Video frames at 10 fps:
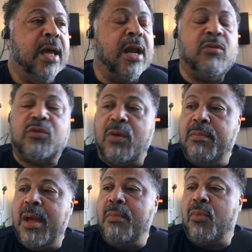and I was
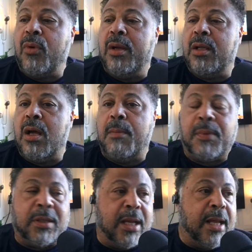remembering a
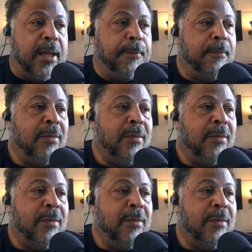play.